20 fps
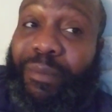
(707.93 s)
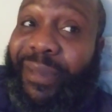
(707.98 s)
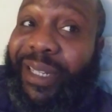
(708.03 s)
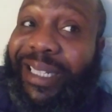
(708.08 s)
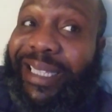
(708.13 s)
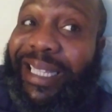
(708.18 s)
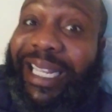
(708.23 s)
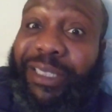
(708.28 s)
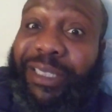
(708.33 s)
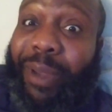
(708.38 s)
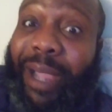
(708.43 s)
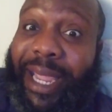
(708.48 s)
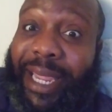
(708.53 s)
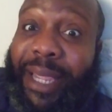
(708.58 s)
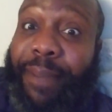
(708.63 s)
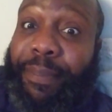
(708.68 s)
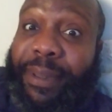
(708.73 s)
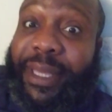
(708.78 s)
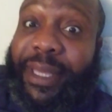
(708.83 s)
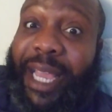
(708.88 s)
That's why I
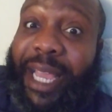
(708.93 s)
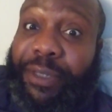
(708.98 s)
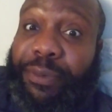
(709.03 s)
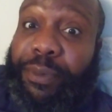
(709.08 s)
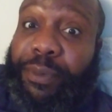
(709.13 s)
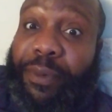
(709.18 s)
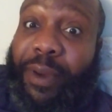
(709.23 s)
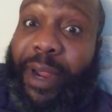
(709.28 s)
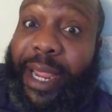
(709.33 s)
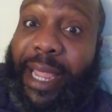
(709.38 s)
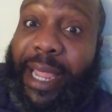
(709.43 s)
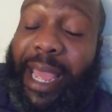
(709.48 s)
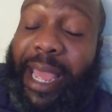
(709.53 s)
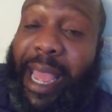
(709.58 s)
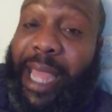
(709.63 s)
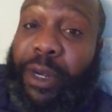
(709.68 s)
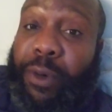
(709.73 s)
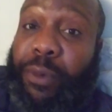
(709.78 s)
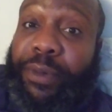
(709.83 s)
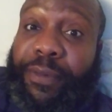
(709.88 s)
empathize with Ray.
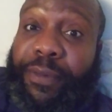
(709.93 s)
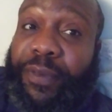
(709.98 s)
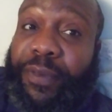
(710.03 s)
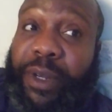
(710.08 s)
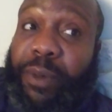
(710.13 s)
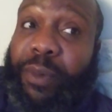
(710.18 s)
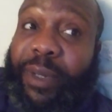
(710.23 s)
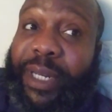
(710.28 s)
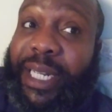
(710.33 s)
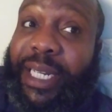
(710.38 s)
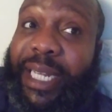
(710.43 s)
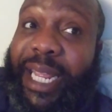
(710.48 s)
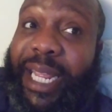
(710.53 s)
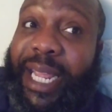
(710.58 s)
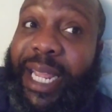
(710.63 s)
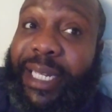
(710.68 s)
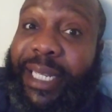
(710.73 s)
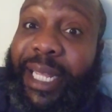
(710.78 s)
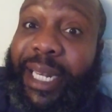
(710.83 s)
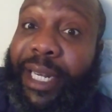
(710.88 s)
I don't defend what he
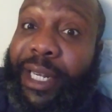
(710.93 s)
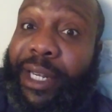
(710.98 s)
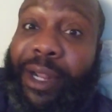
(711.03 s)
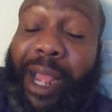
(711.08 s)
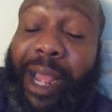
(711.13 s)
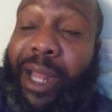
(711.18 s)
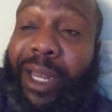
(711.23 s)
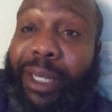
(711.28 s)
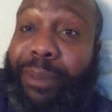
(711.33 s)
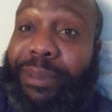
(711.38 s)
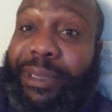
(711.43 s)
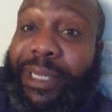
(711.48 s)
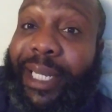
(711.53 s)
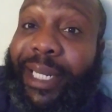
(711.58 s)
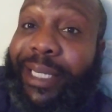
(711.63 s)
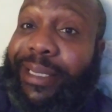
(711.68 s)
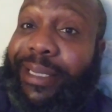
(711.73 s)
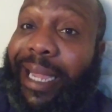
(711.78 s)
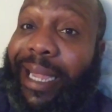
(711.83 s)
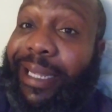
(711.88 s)
did, killing her. All I'm saying
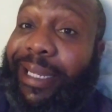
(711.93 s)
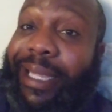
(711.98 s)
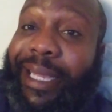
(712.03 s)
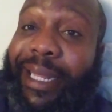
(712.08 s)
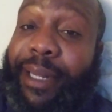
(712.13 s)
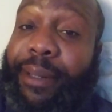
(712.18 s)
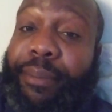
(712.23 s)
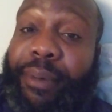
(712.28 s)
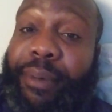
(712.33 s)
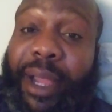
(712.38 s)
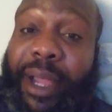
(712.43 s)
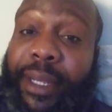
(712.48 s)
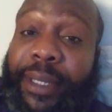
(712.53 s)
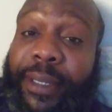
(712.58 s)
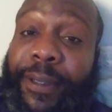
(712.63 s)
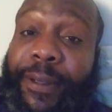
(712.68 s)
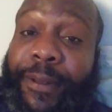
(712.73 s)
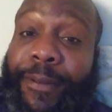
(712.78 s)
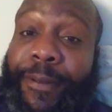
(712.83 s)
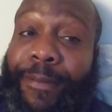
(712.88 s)
is, I get it, bruh.
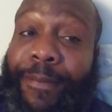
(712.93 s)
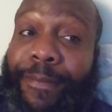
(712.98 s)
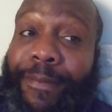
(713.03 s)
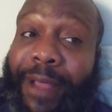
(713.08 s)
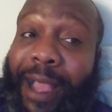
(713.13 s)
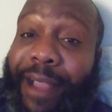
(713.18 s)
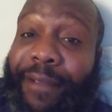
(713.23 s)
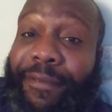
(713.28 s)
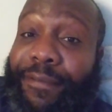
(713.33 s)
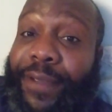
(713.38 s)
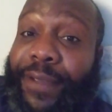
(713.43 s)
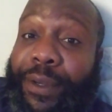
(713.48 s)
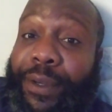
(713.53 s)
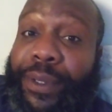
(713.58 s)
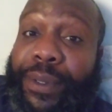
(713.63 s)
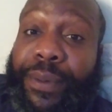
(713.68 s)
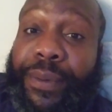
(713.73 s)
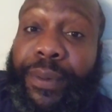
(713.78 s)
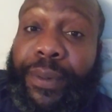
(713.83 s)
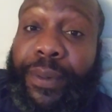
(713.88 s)
I feel you.